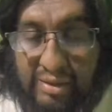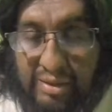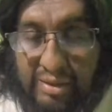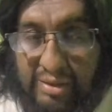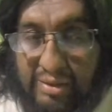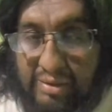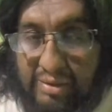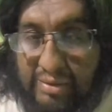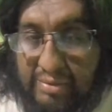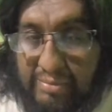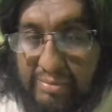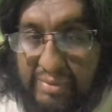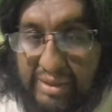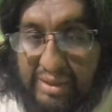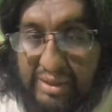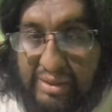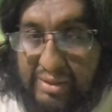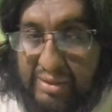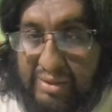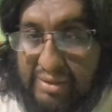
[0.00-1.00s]
Oh
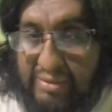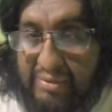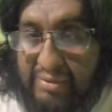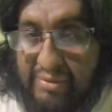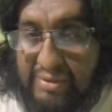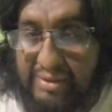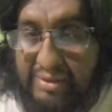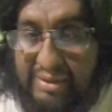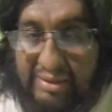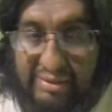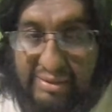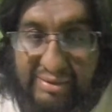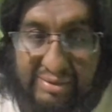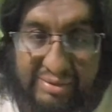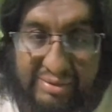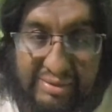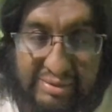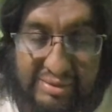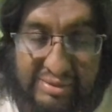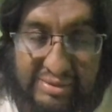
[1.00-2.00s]
my god, look at
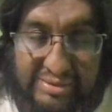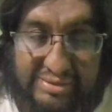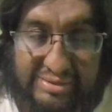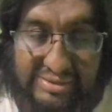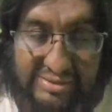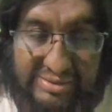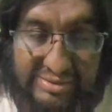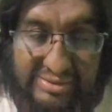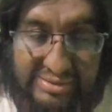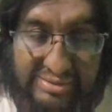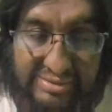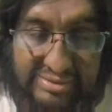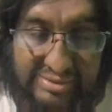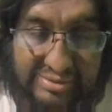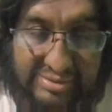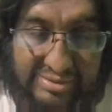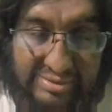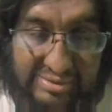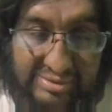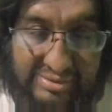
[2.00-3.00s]

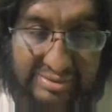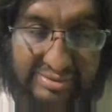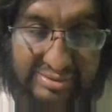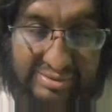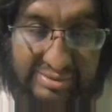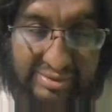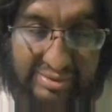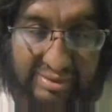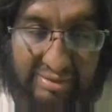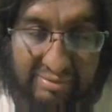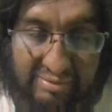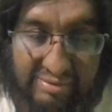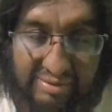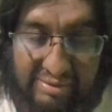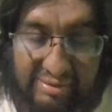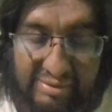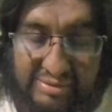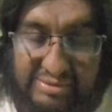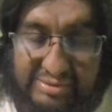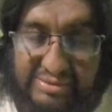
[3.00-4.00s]
this. Here it
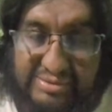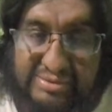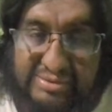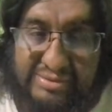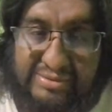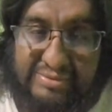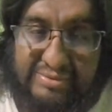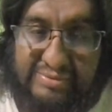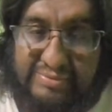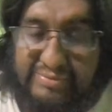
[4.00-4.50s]
is.